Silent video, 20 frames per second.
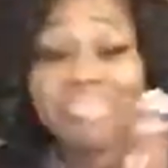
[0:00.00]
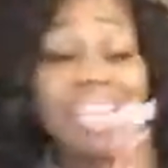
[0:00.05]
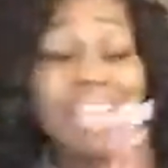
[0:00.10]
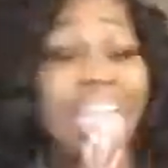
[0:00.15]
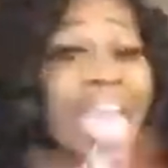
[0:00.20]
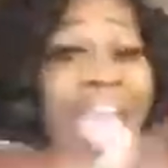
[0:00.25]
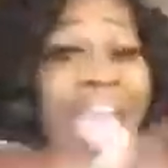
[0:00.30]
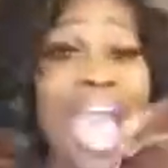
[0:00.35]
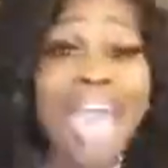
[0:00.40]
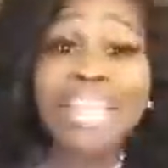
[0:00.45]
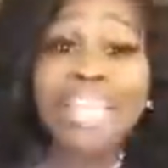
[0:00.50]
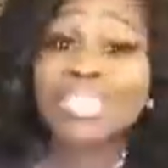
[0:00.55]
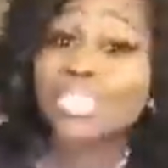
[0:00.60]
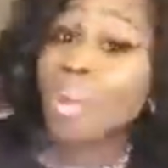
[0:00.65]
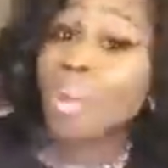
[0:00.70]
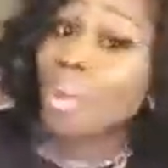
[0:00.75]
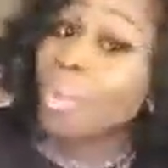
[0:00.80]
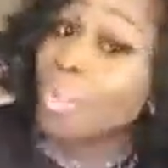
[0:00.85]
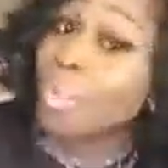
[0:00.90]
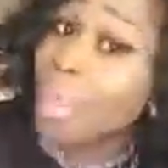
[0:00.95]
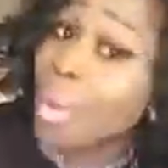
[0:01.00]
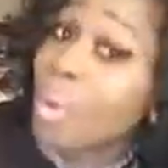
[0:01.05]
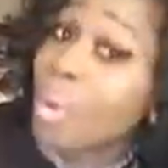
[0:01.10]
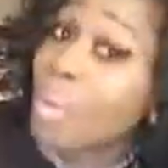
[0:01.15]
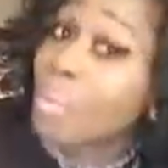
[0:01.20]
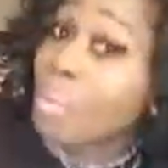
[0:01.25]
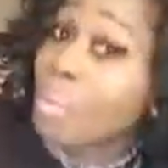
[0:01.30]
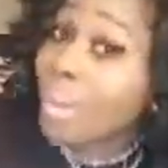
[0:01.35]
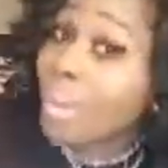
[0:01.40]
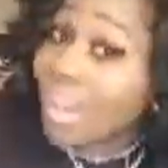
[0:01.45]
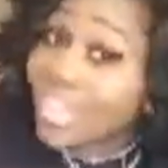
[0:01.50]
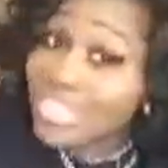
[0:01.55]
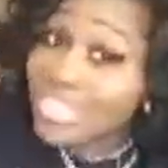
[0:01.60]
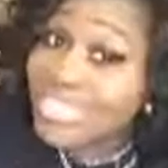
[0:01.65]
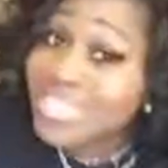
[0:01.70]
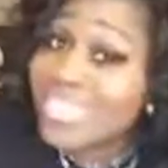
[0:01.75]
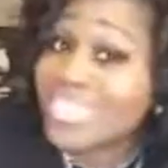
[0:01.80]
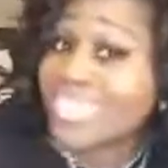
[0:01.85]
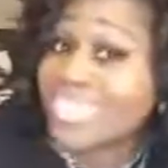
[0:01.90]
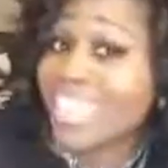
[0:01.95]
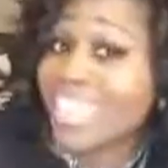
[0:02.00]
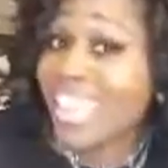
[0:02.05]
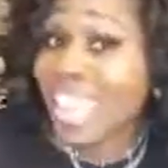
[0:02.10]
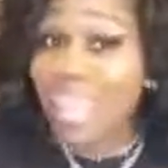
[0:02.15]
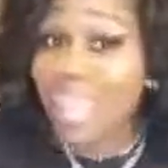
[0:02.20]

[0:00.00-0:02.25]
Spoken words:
I don't know what to say,